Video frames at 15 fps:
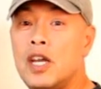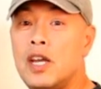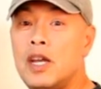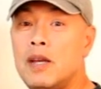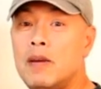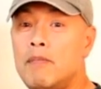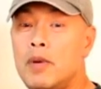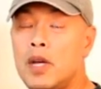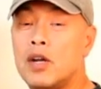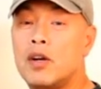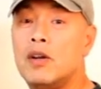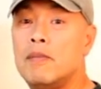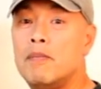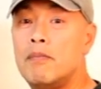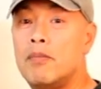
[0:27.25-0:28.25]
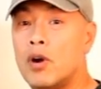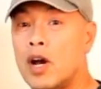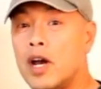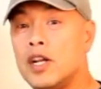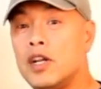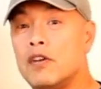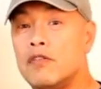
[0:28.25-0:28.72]
a bigger and
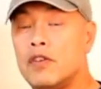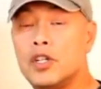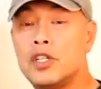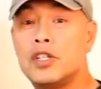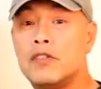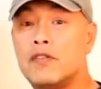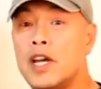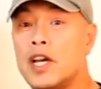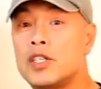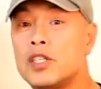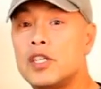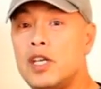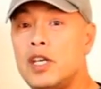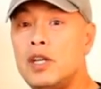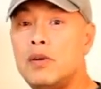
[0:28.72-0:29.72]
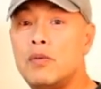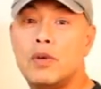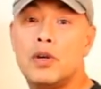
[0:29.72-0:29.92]
brawnier version of that ski,